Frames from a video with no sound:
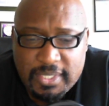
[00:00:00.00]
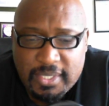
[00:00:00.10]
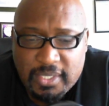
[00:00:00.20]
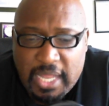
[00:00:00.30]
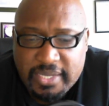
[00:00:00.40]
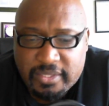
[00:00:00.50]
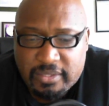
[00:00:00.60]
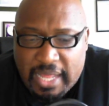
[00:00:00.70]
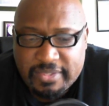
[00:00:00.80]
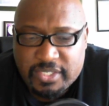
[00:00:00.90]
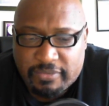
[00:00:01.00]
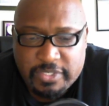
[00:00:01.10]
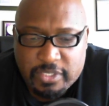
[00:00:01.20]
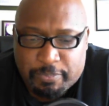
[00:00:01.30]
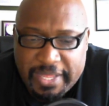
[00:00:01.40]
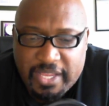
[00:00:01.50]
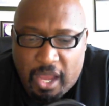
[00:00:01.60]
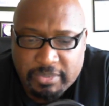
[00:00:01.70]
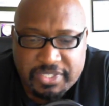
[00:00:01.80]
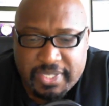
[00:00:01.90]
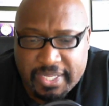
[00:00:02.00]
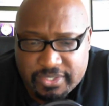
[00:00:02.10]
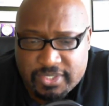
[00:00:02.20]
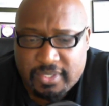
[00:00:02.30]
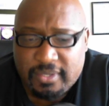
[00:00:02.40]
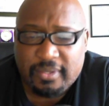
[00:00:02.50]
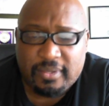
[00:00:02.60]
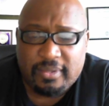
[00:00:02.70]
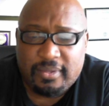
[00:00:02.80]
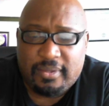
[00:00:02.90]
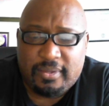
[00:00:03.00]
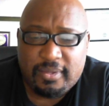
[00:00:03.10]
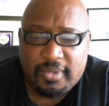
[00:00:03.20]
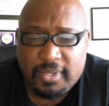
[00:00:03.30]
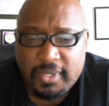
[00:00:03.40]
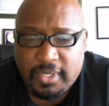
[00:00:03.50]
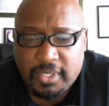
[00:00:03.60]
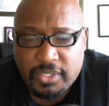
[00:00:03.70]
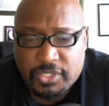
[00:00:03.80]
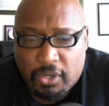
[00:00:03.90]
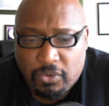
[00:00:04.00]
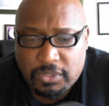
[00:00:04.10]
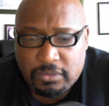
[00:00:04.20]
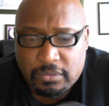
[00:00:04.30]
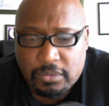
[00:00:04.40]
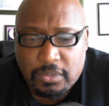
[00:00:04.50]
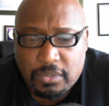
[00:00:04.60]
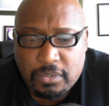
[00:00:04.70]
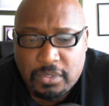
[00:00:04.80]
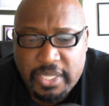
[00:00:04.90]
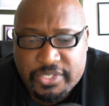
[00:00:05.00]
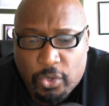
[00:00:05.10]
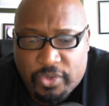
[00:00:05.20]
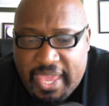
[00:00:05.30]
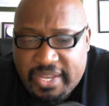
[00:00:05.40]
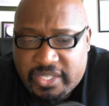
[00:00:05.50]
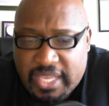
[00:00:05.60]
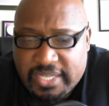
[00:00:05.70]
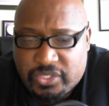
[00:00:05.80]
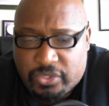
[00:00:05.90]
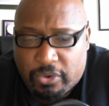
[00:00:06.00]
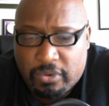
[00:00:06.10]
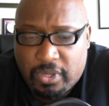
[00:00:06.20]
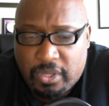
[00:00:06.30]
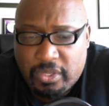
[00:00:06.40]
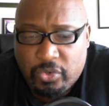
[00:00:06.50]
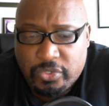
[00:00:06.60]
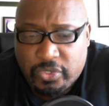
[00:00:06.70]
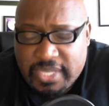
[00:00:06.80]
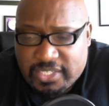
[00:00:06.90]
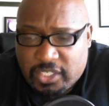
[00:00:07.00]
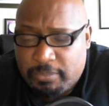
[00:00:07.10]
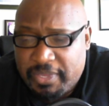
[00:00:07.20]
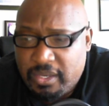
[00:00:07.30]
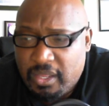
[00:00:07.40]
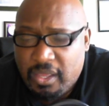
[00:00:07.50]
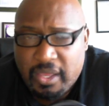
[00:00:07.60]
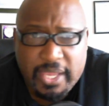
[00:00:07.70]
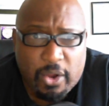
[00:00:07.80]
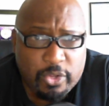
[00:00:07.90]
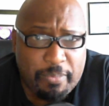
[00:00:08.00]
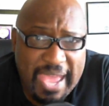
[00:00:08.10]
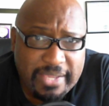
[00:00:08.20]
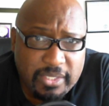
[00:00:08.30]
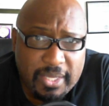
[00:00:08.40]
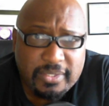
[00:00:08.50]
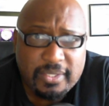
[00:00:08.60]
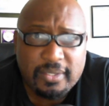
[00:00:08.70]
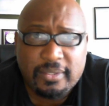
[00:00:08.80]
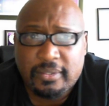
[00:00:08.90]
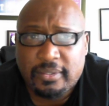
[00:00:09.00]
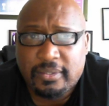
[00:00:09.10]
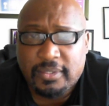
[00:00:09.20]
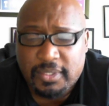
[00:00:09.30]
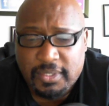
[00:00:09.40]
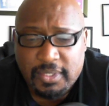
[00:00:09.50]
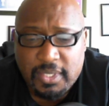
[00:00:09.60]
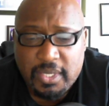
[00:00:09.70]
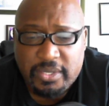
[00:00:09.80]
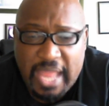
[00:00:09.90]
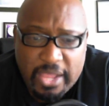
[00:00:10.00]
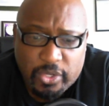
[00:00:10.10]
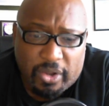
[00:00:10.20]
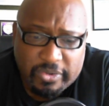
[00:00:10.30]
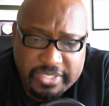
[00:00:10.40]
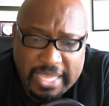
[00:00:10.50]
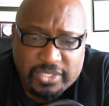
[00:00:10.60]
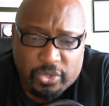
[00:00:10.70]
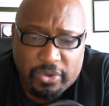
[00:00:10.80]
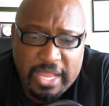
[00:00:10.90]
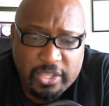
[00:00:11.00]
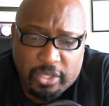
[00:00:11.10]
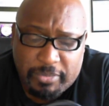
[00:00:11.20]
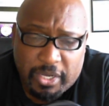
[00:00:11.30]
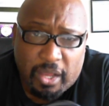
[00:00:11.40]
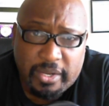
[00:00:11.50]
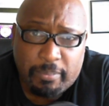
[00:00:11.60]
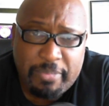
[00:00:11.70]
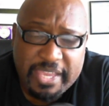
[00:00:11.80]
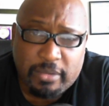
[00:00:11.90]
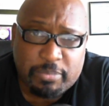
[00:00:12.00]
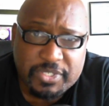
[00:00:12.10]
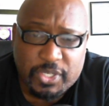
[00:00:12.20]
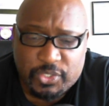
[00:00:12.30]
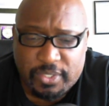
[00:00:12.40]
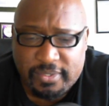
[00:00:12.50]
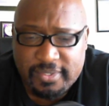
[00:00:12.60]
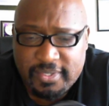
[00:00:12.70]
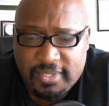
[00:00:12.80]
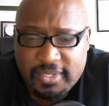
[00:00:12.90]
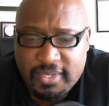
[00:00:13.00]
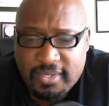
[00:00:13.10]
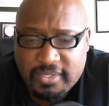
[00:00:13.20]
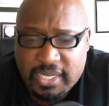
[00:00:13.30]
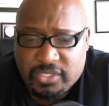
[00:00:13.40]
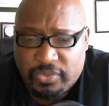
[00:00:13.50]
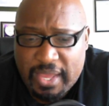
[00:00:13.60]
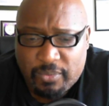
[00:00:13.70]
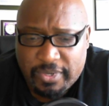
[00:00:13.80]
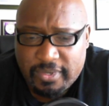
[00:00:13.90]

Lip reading: A lot of this stuff is just plain common sense. So it's okay to text her. Your text should have been, hey, are you back yet? Now you don't already text her, and now you're going to be in a begging position. Text her that one.